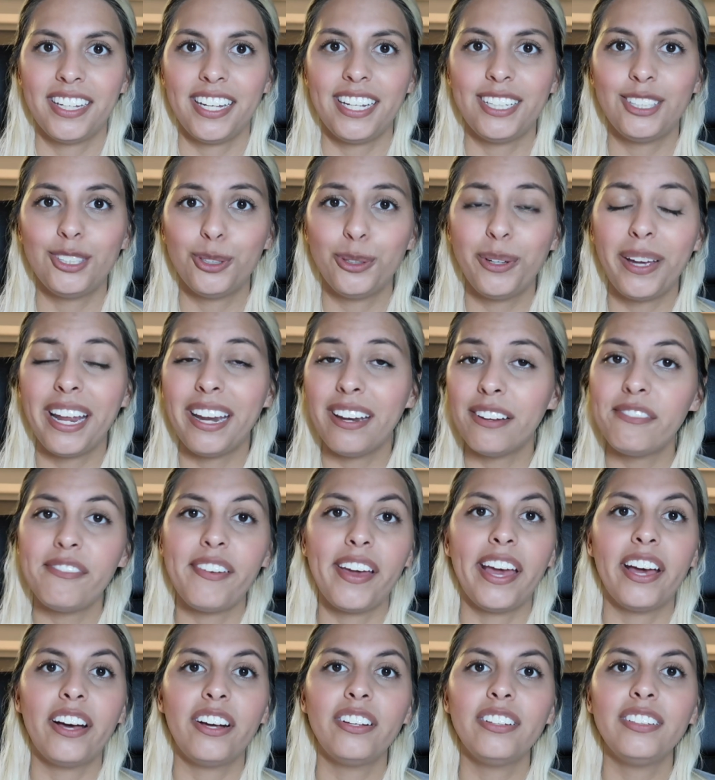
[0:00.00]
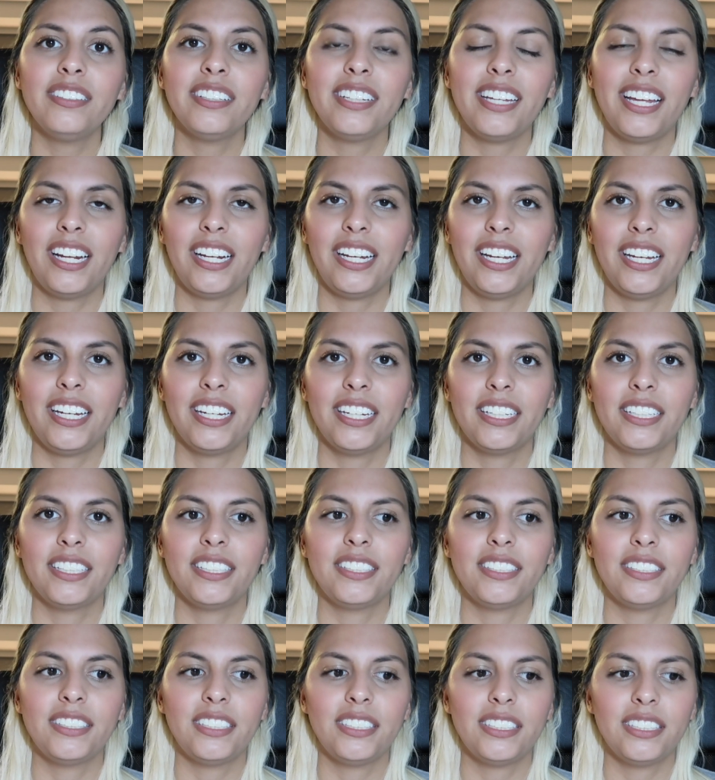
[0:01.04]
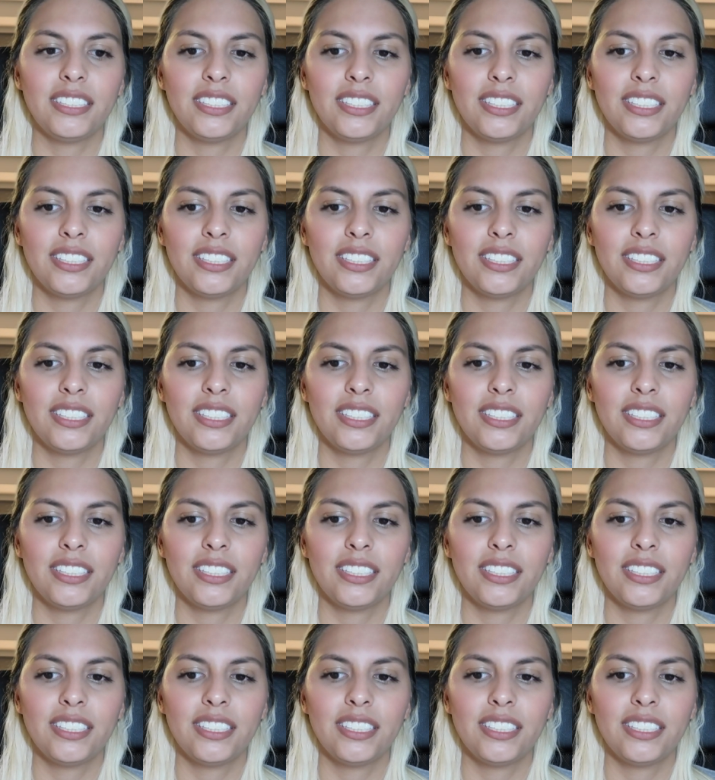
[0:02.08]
it's okay to fail and